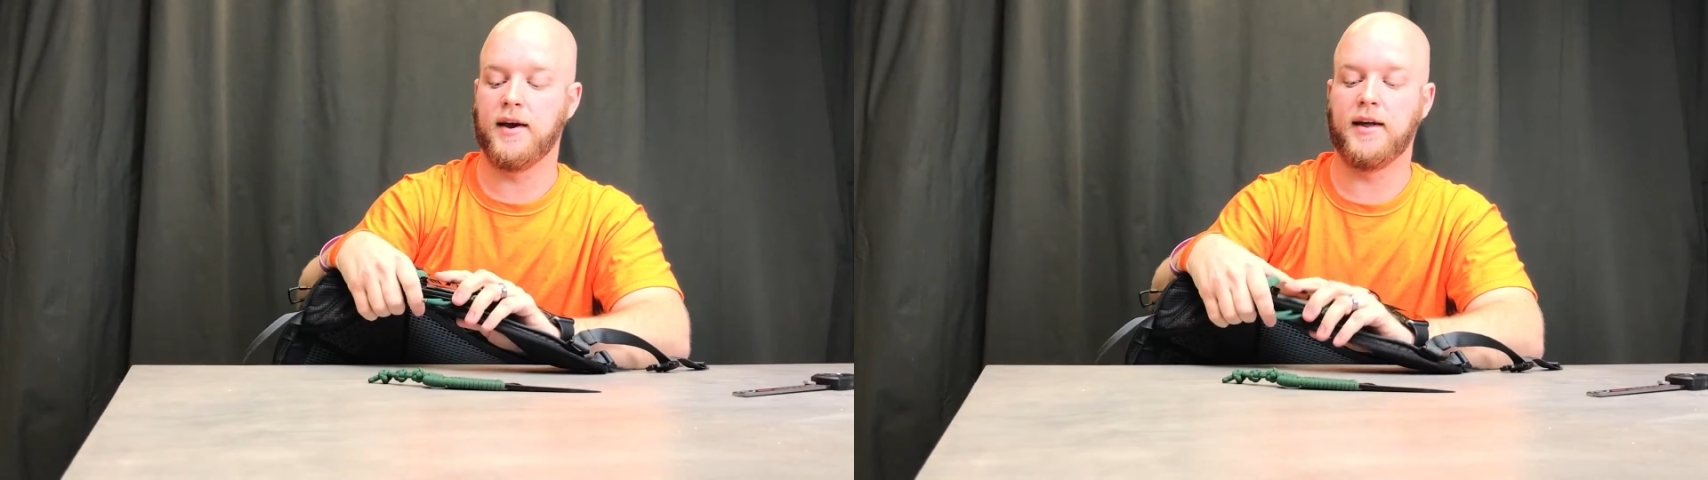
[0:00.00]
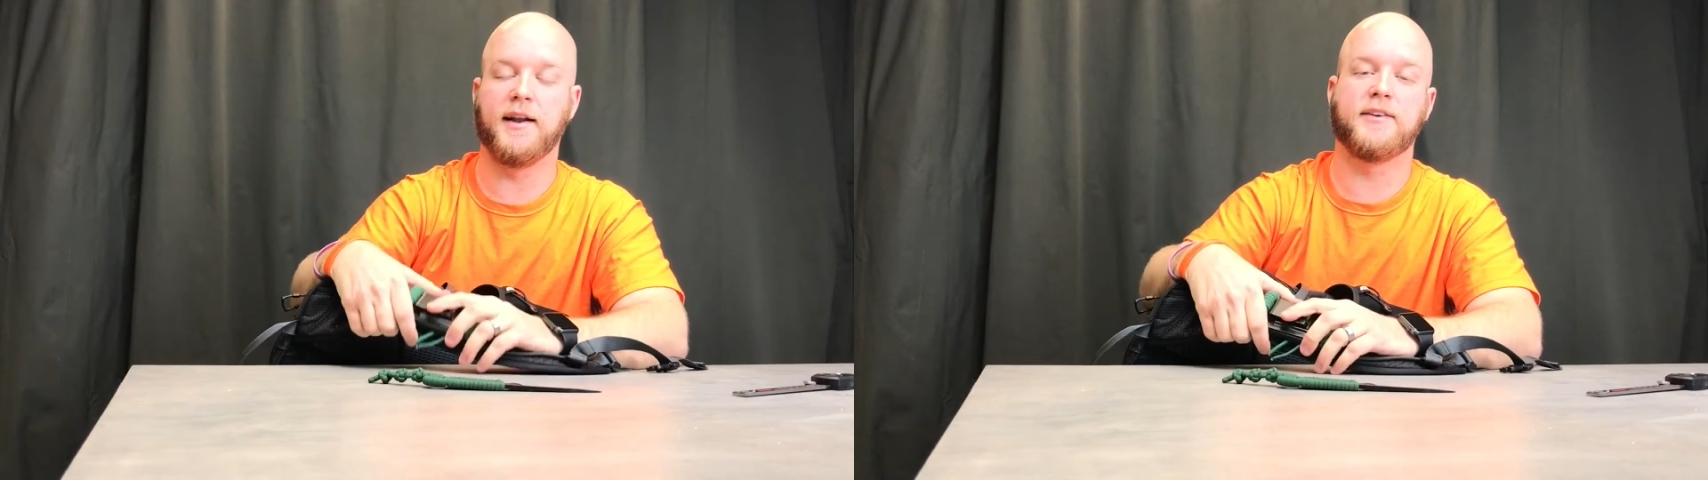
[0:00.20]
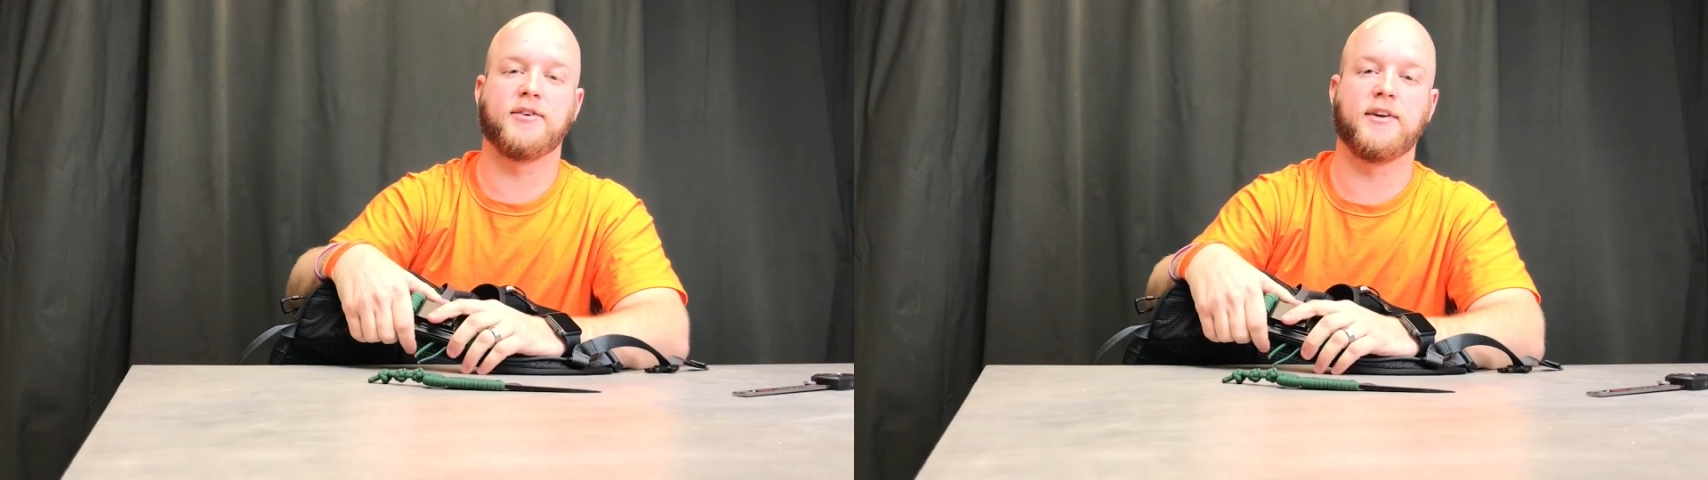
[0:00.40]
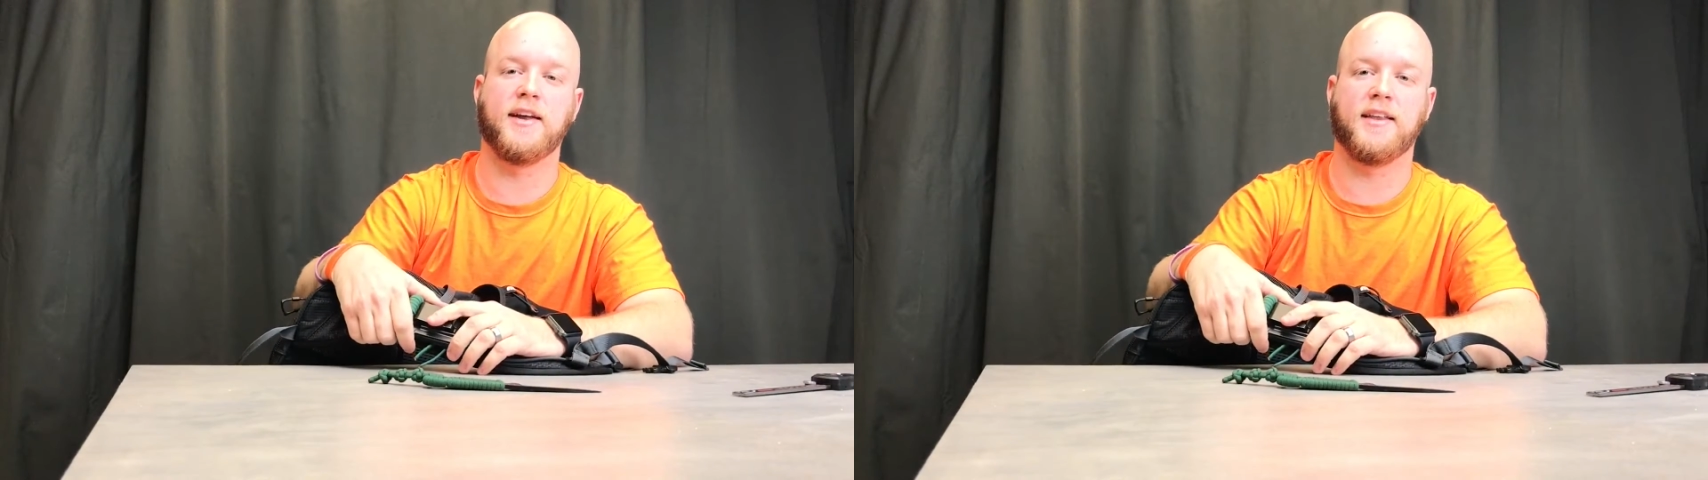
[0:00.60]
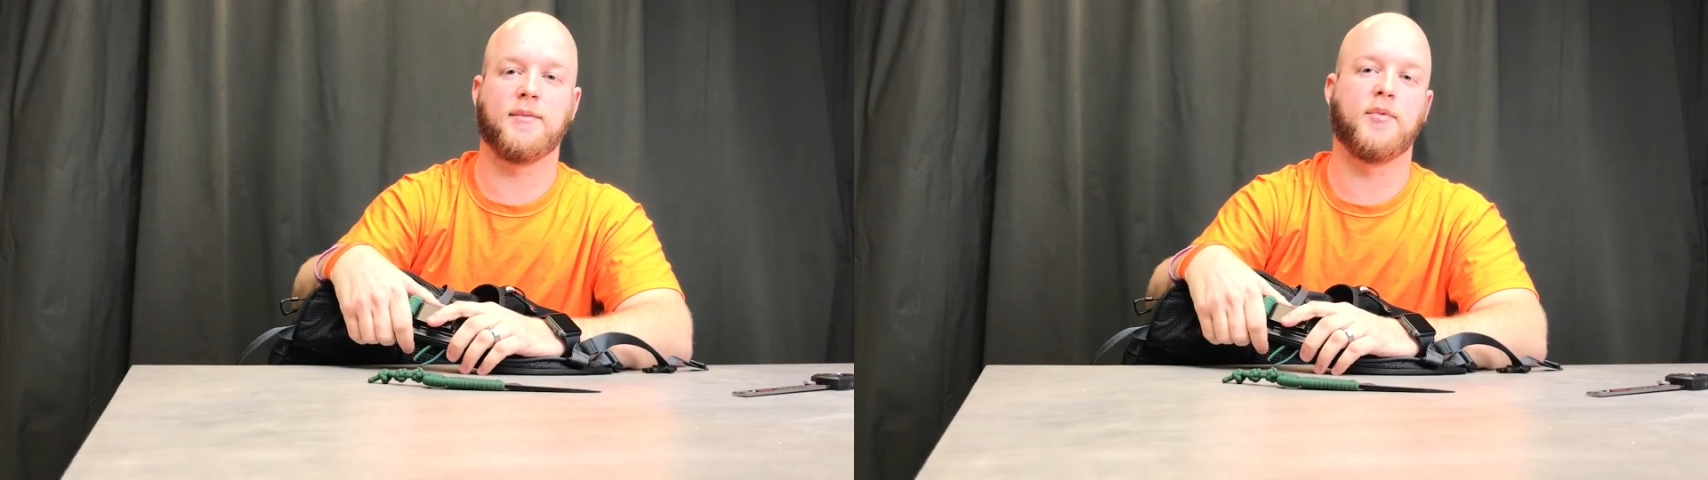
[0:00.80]
And actually,
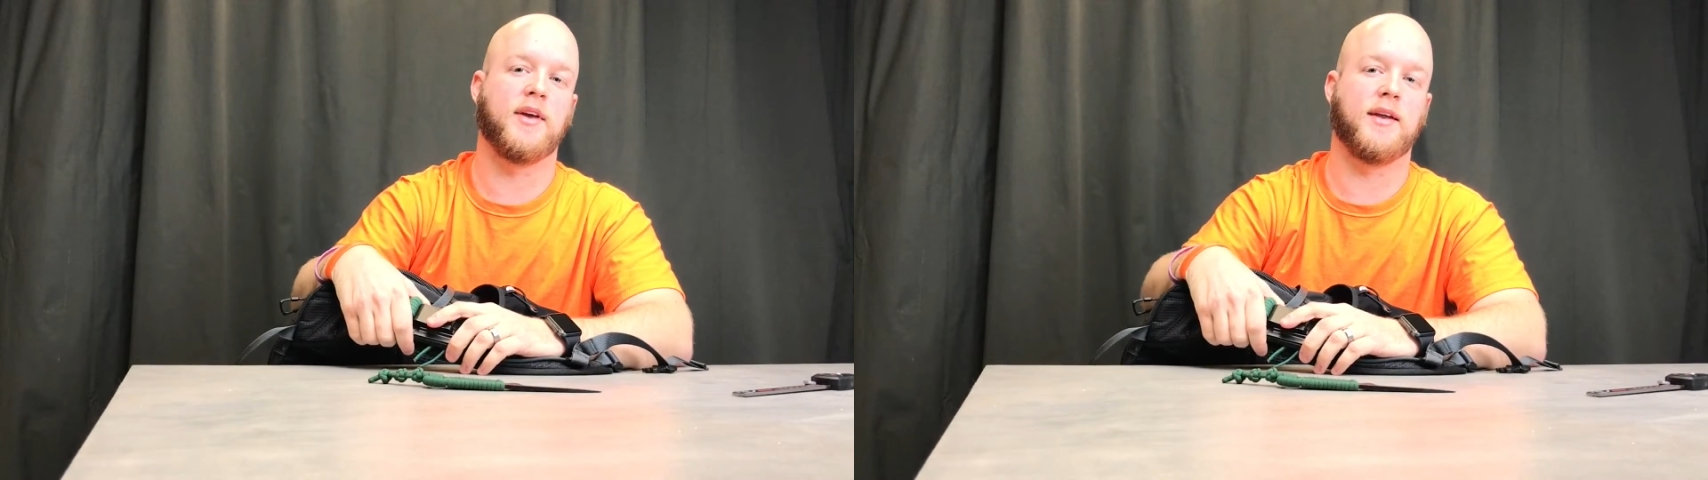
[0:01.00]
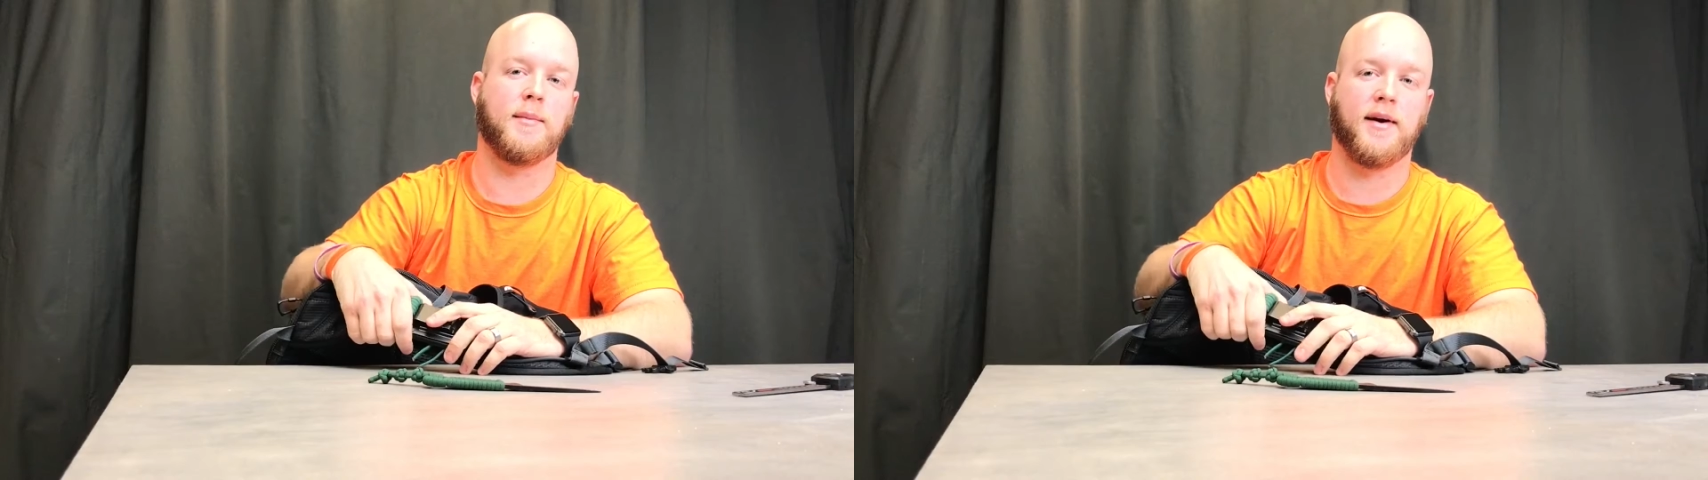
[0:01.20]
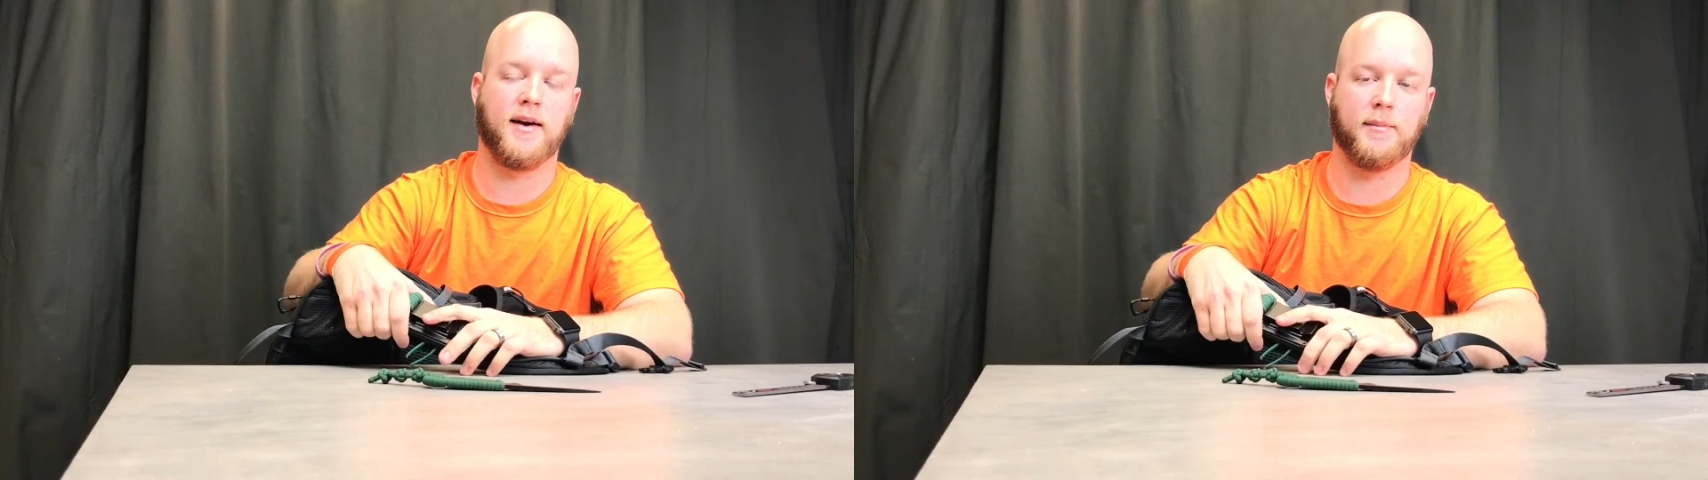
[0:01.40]
now that I'm thinking about it,